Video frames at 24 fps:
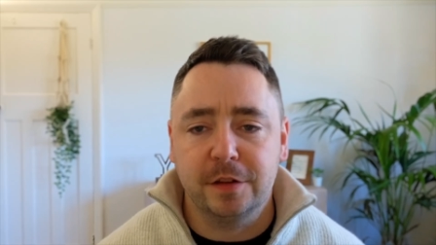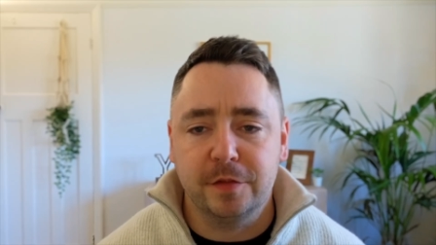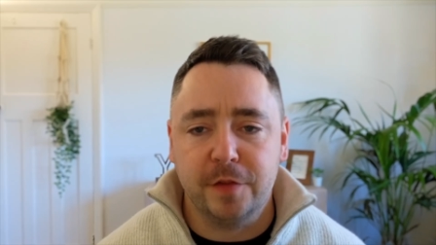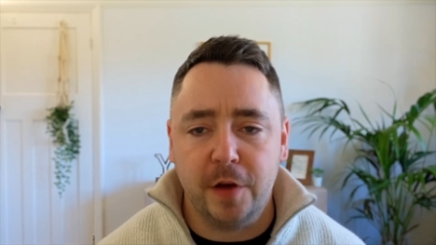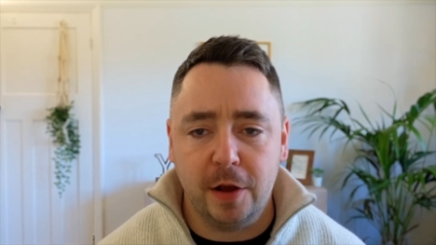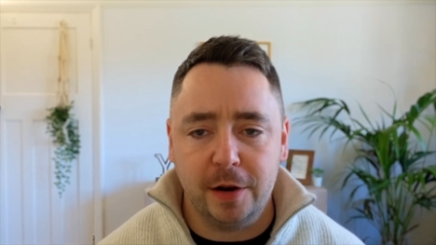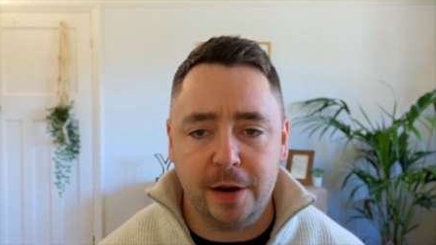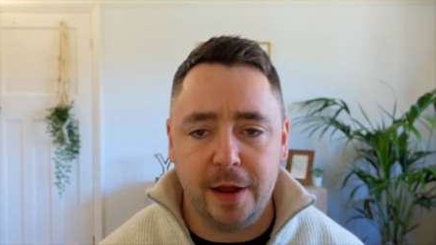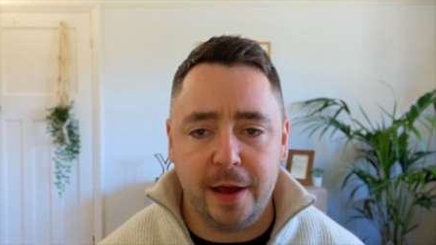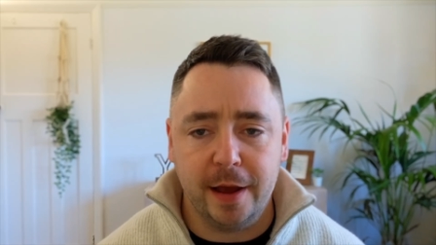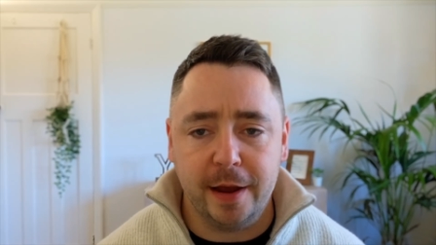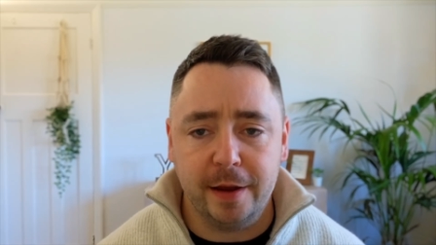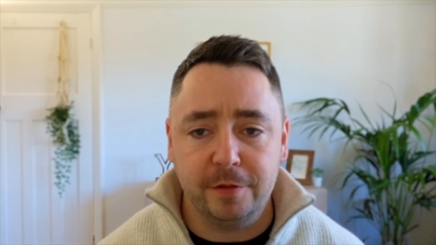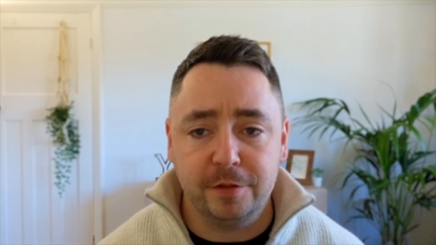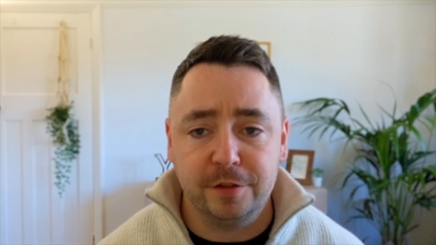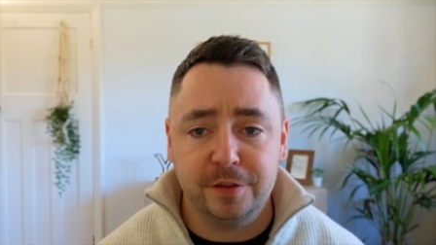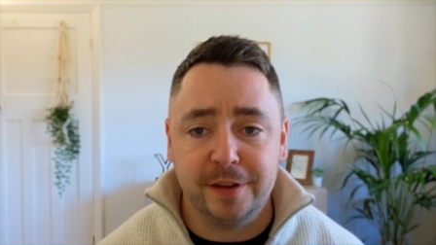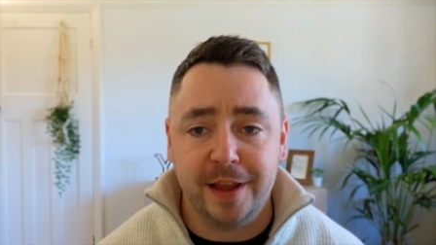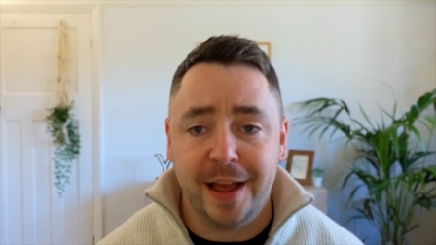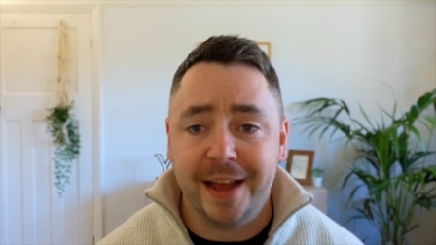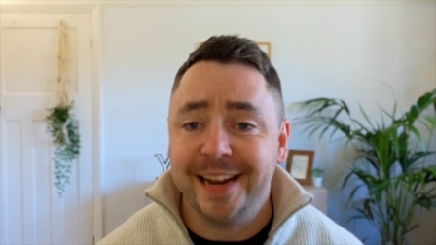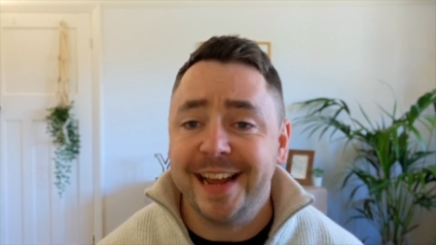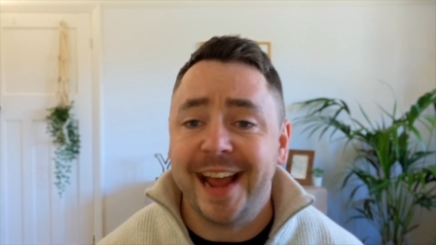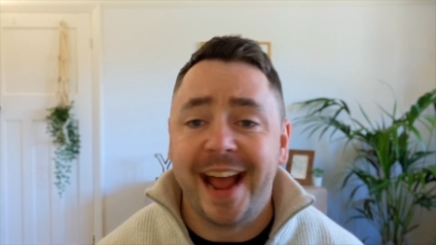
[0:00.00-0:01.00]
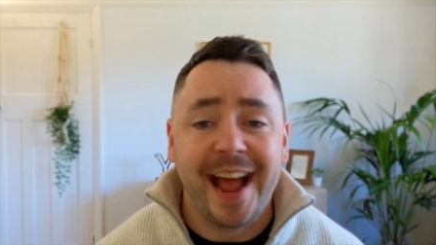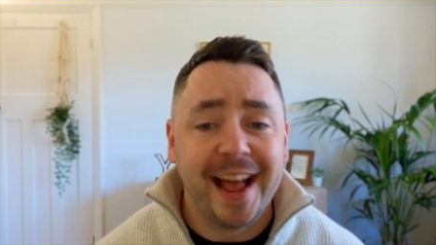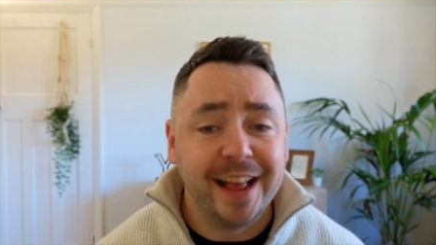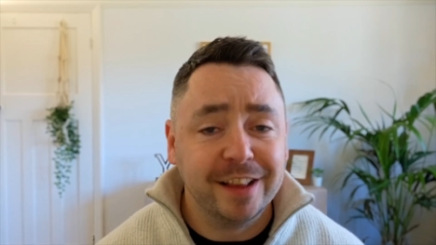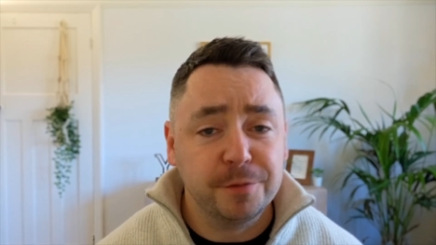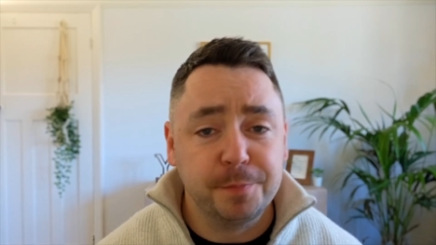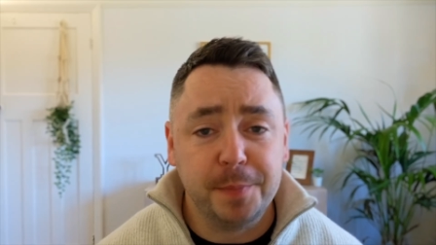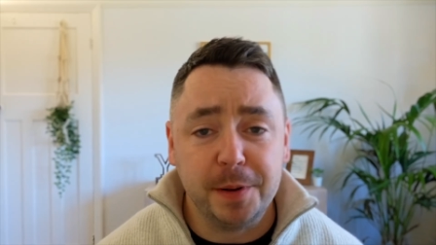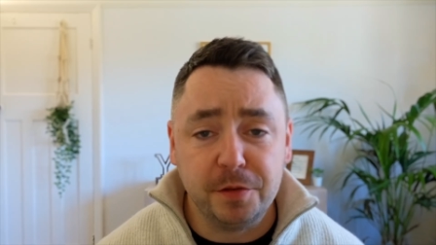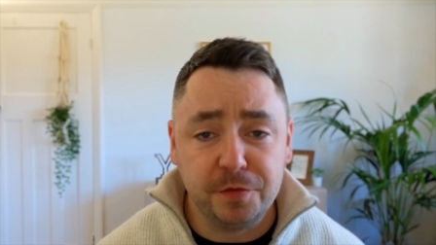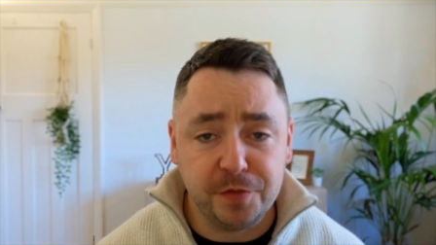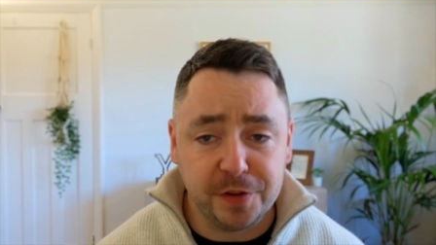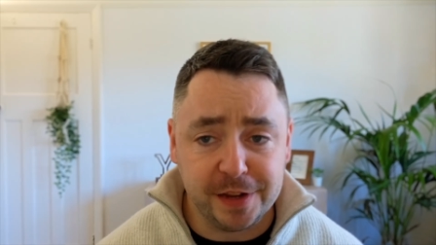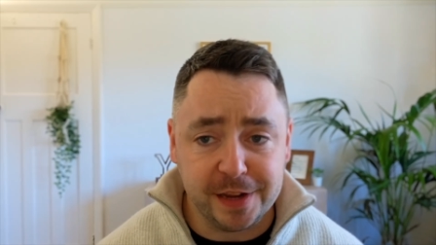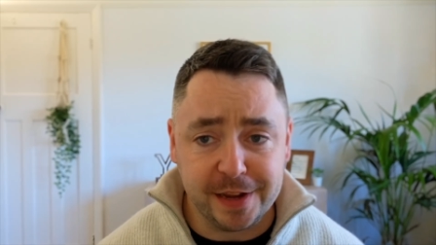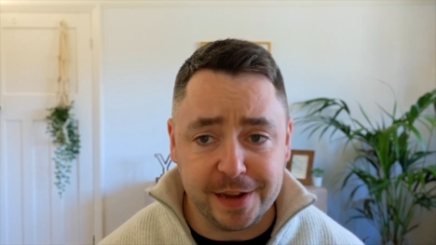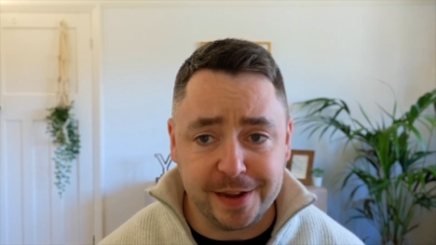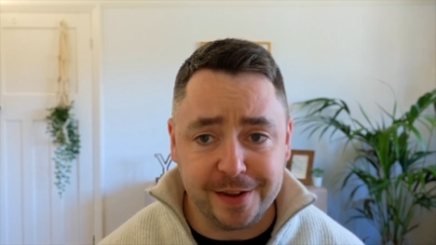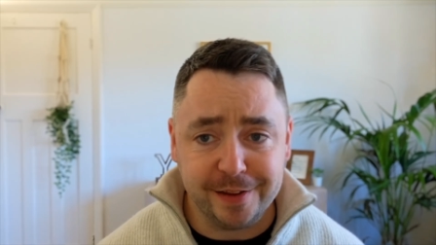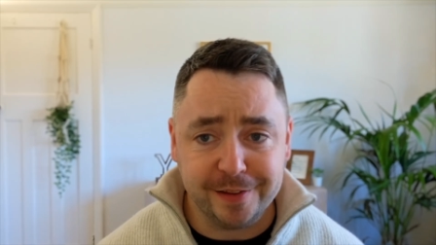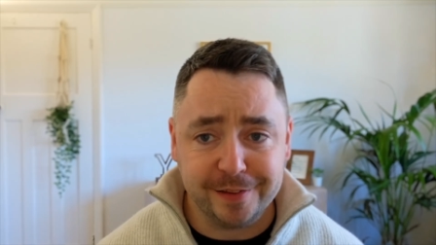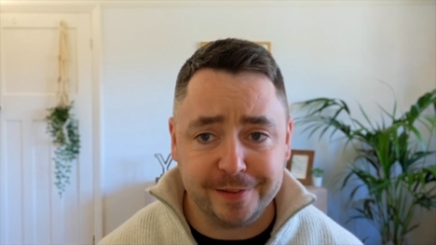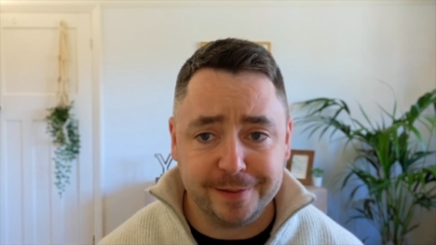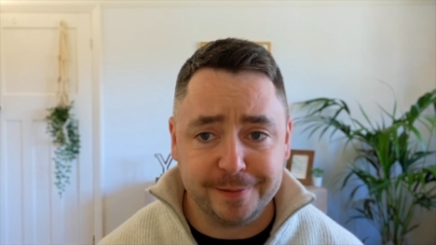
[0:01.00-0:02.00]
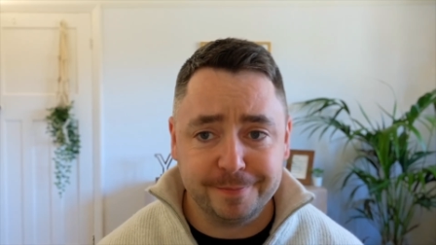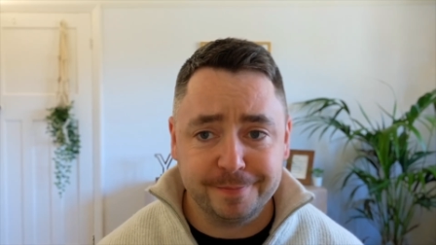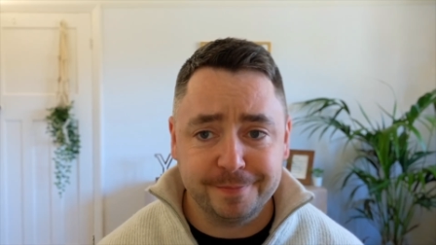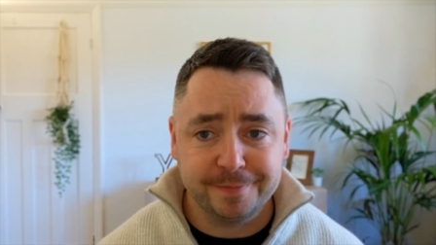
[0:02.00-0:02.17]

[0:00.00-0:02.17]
of our lives and it has been for years.